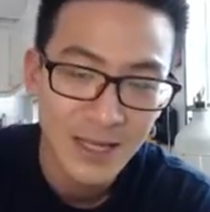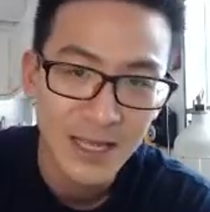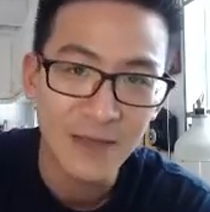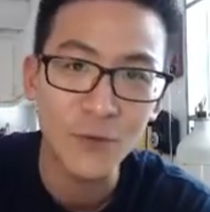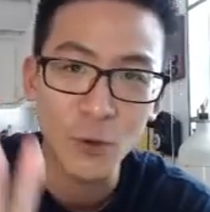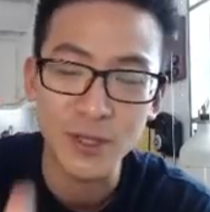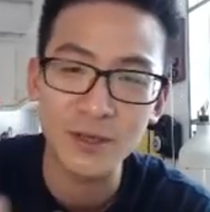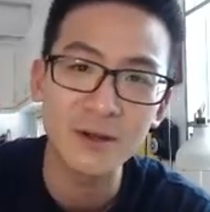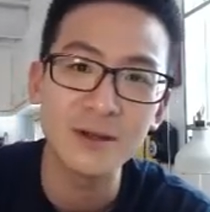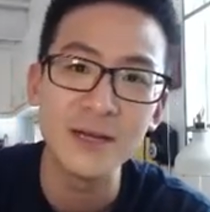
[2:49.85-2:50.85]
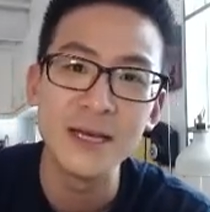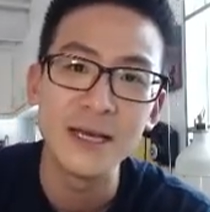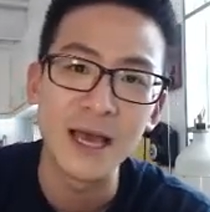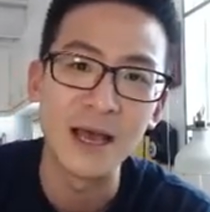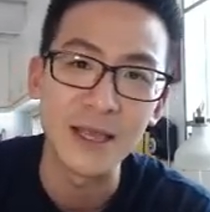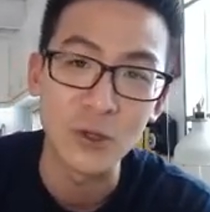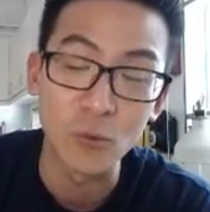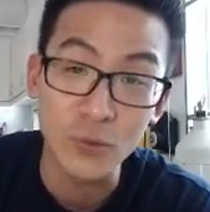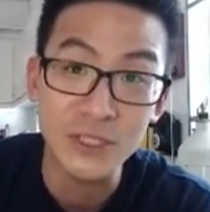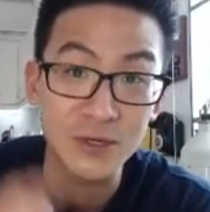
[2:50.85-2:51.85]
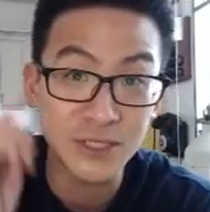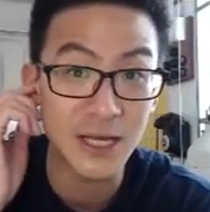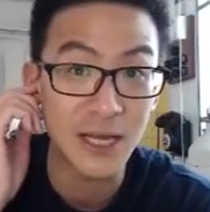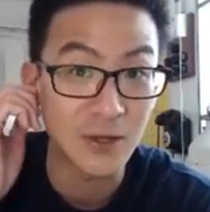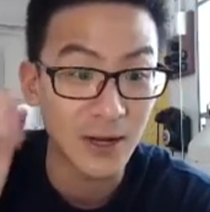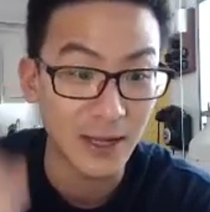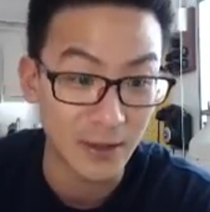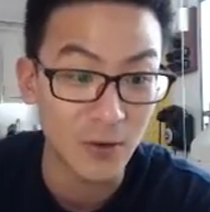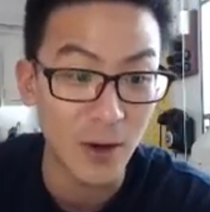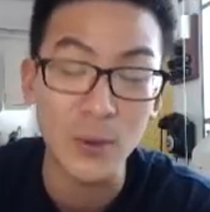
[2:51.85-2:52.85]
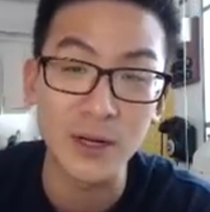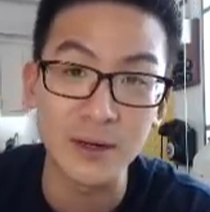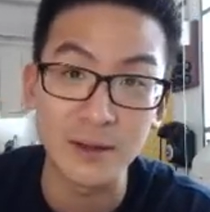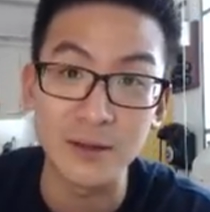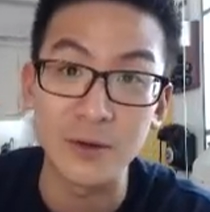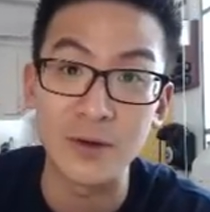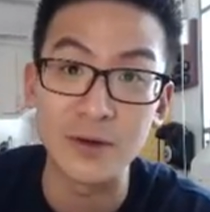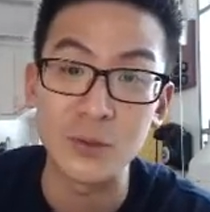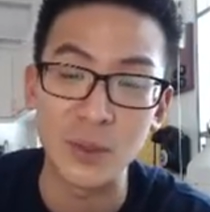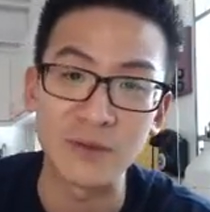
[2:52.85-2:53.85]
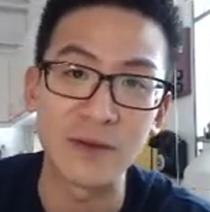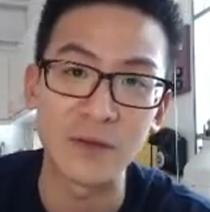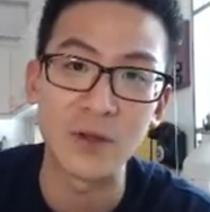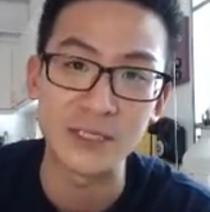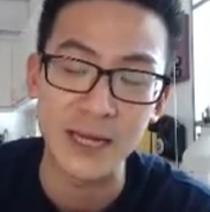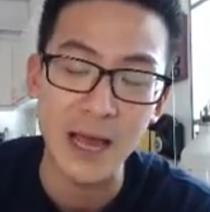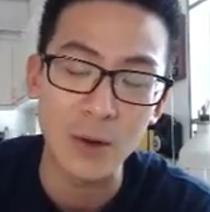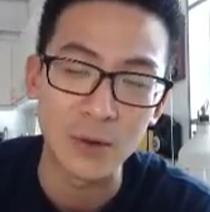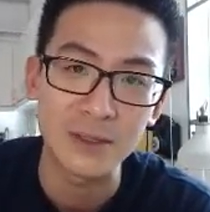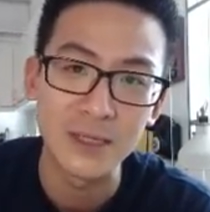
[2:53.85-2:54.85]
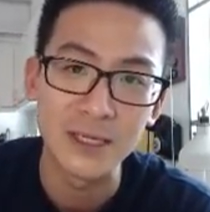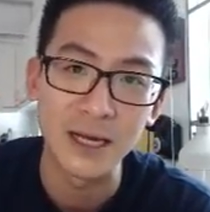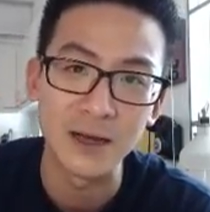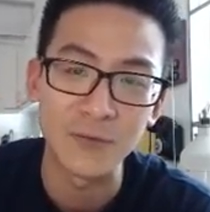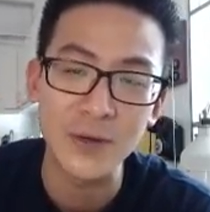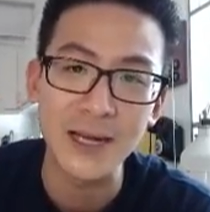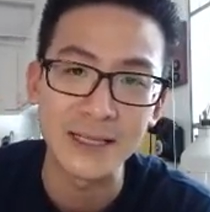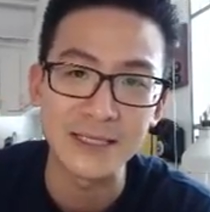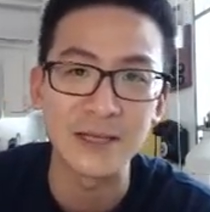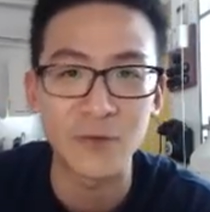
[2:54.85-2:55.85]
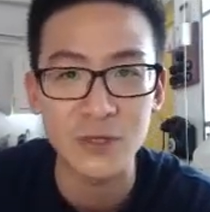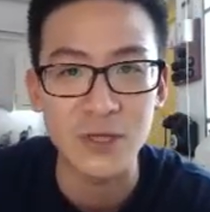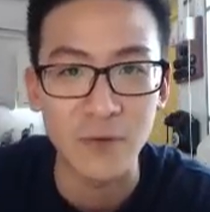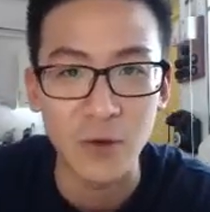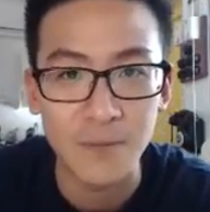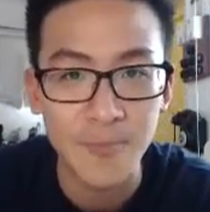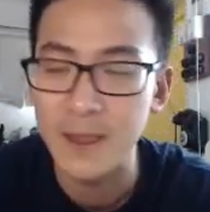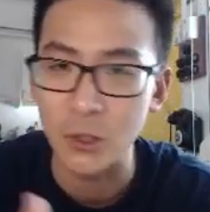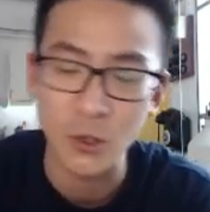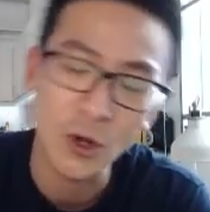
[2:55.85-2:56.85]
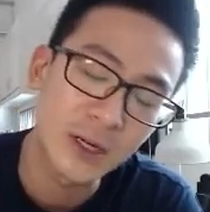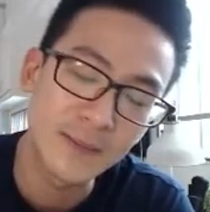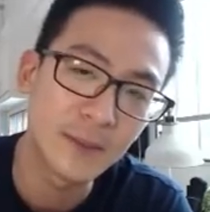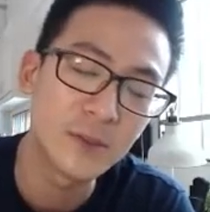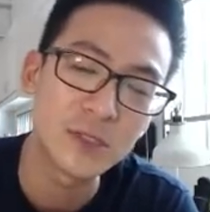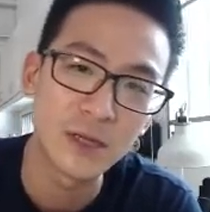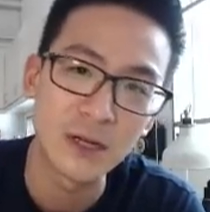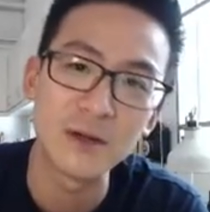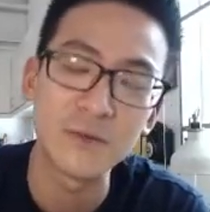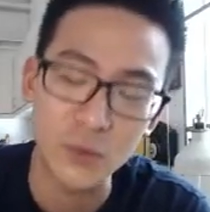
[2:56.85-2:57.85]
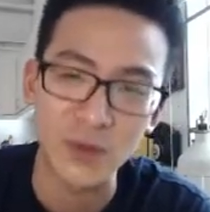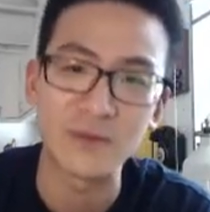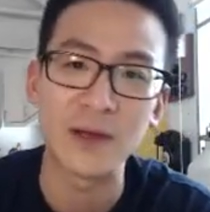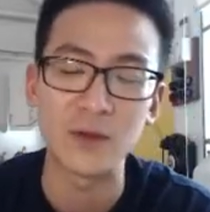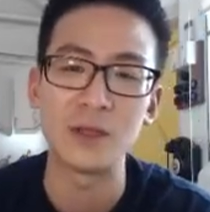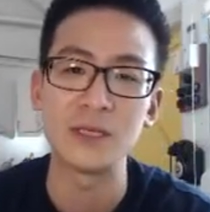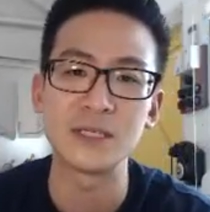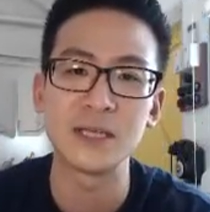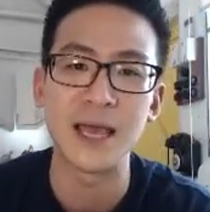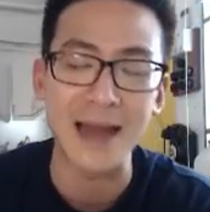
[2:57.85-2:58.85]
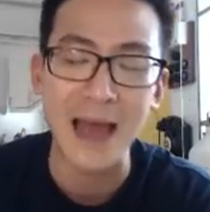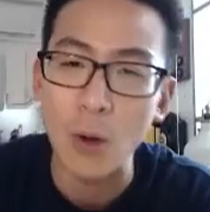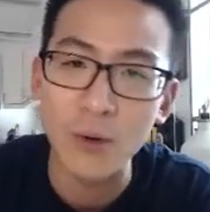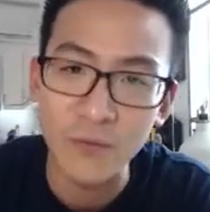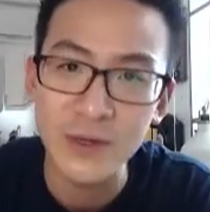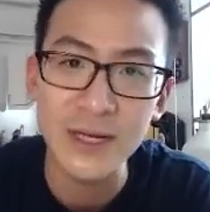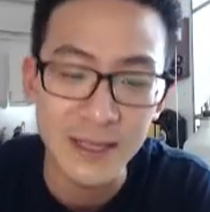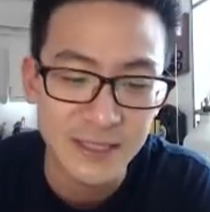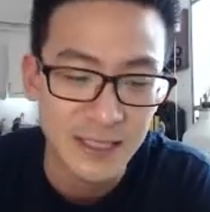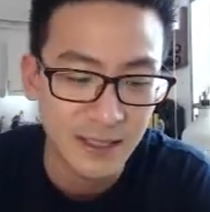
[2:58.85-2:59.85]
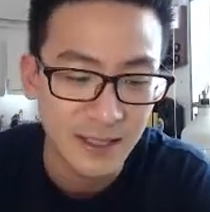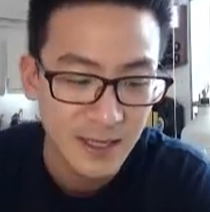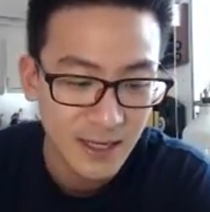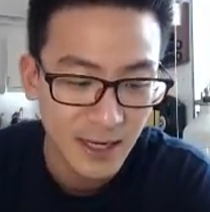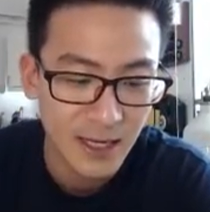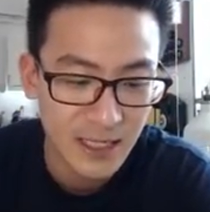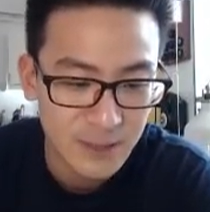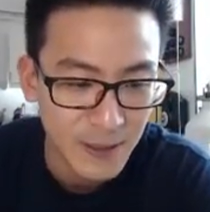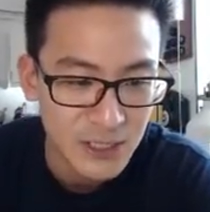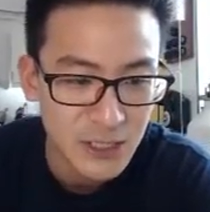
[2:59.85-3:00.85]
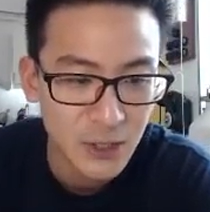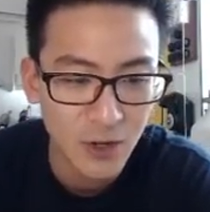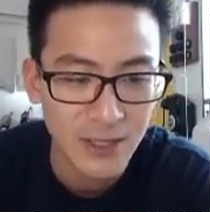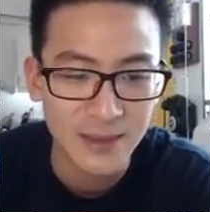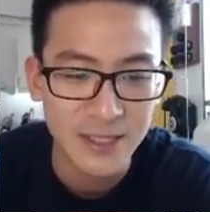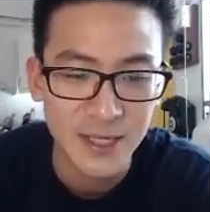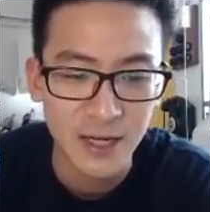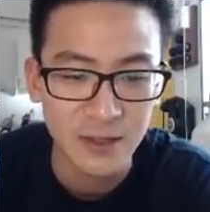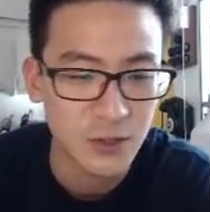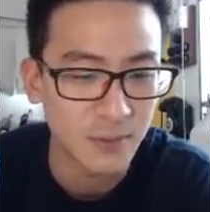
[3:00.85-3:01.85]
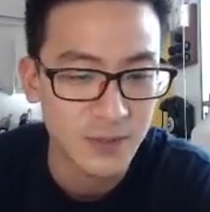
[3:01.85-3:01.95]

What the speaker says: if you're here and you're researching and you're like, I want to earn $25 an hour freelancing, first of all, you're not going to be able to earn $25 an hour freelancing, especially not in these kind of jobs: